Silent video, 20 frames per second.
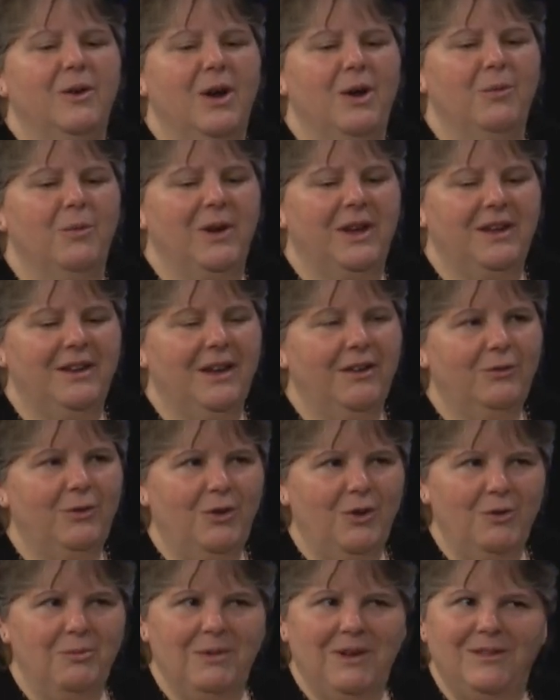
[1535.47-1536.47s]
We as
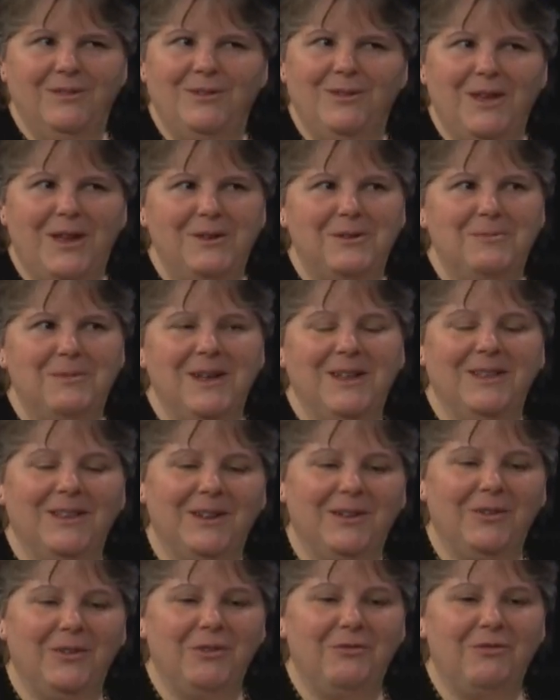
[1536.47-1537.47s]
humans tend to be a
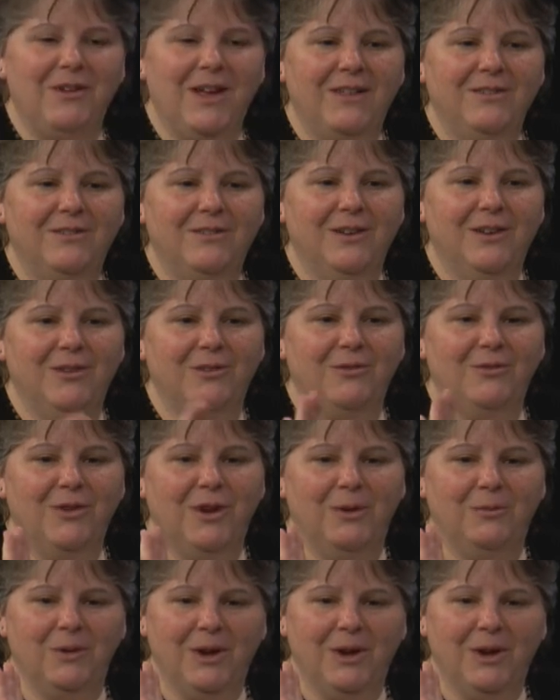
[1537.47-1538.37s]
little defensive, and